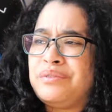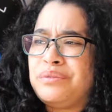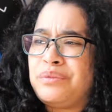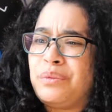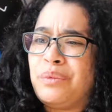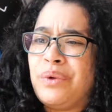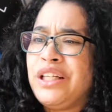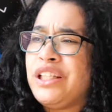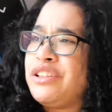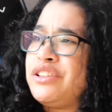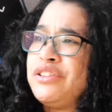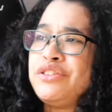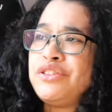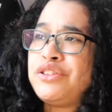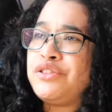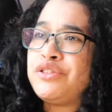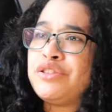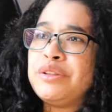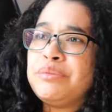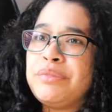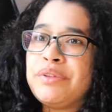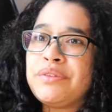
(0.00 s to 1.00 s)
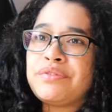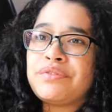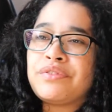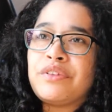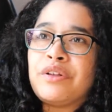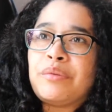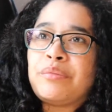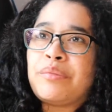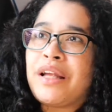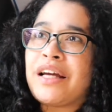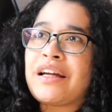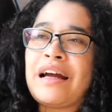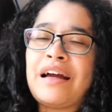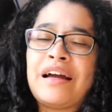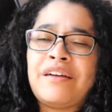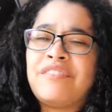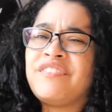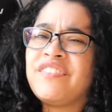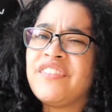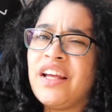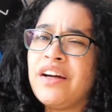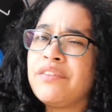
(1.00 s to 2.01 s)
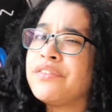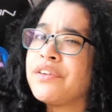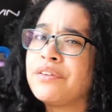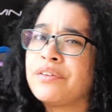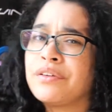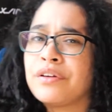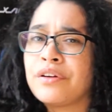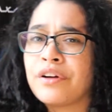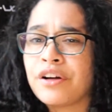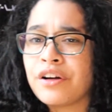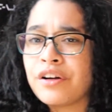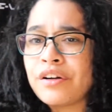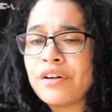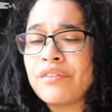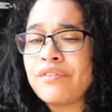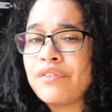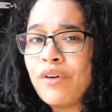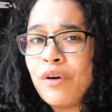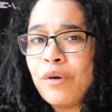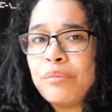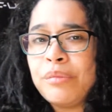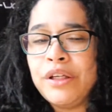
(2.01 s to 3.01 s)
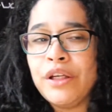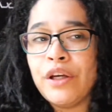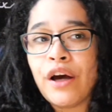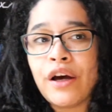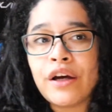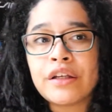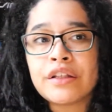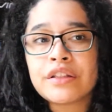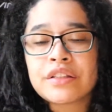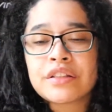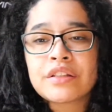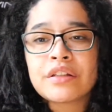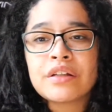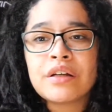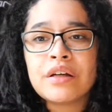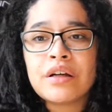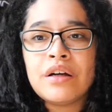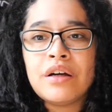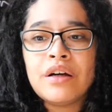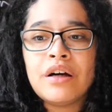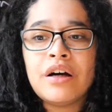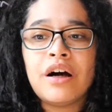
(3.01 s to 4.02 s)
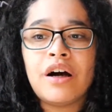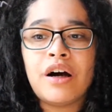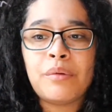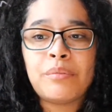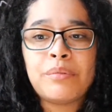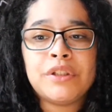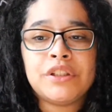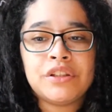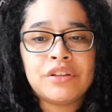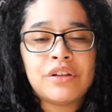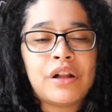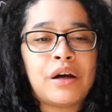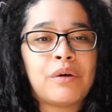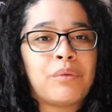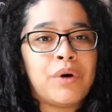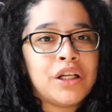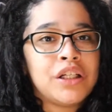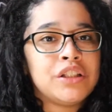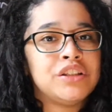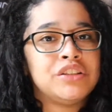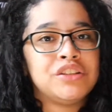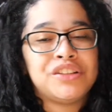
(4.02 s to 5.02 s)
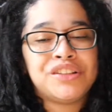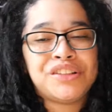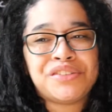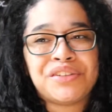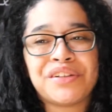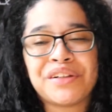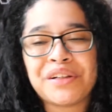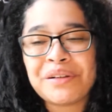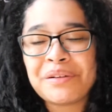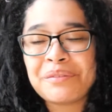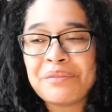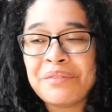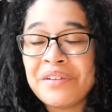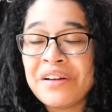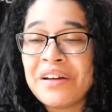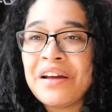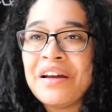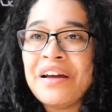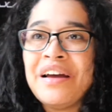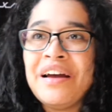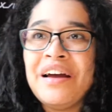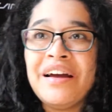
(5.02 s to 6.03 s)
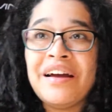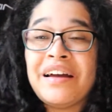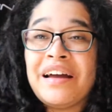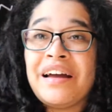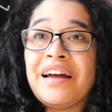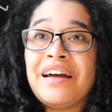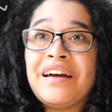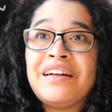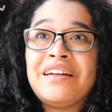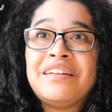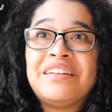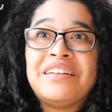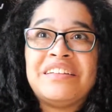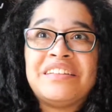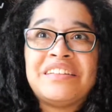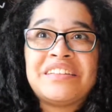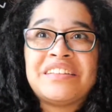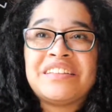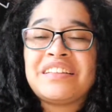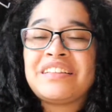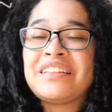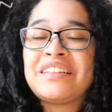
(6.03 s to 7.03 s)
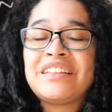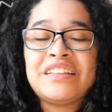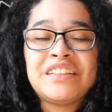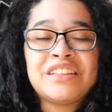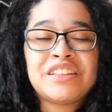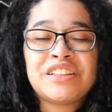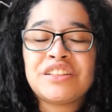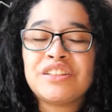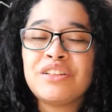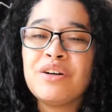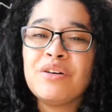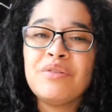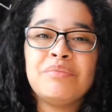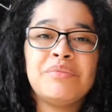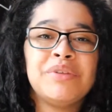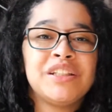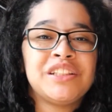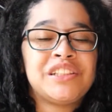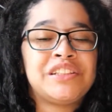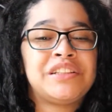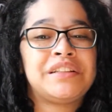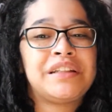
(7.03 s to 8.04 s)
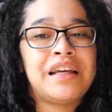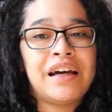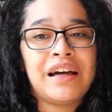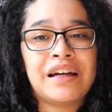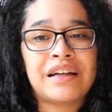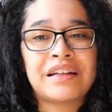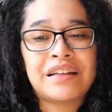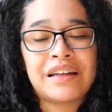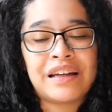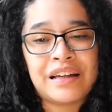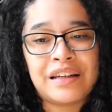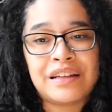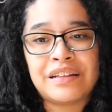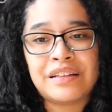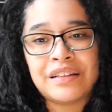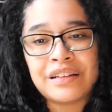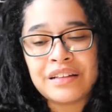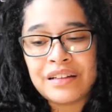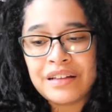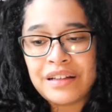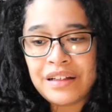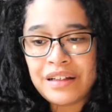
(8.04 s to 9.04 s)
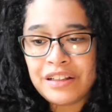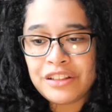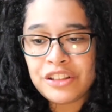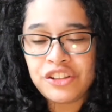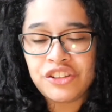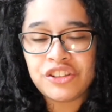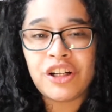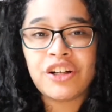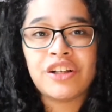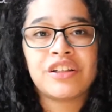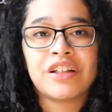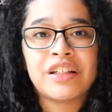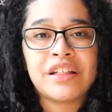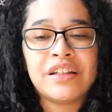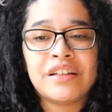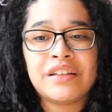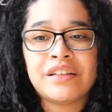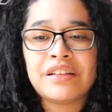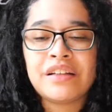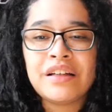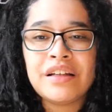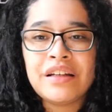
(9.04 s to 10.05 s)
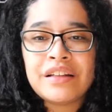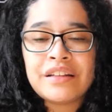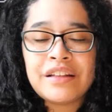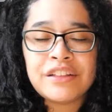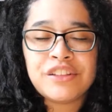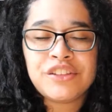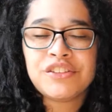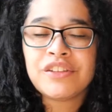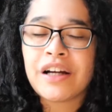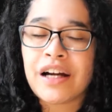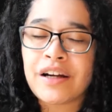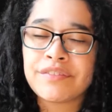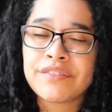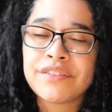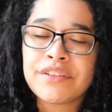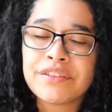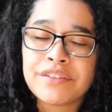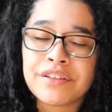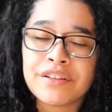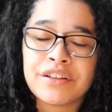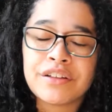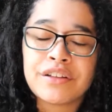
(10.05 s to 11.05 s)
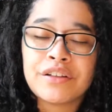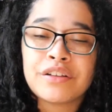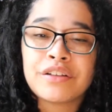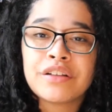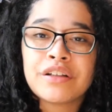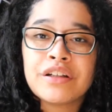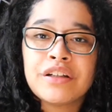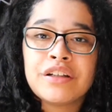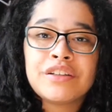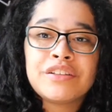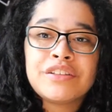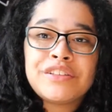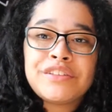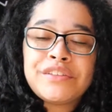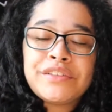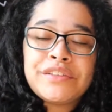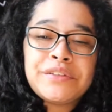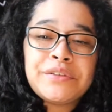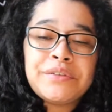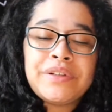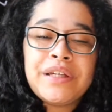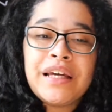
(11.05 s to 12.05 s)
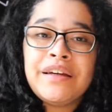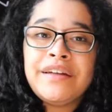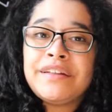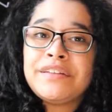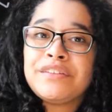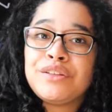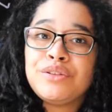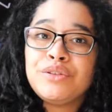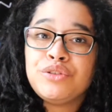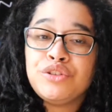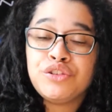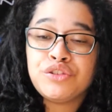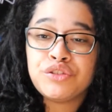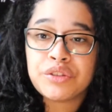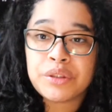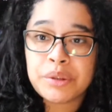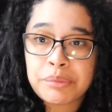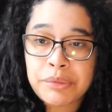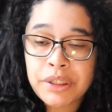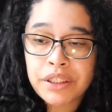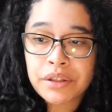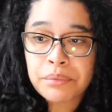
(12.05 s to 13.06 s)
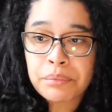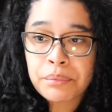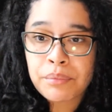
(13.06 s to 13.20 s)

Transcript: where to stream it from. Like, I've never heard of OBS up until I wanted to stream, and there's so much tech and jargon that you have to learn to get into streaming,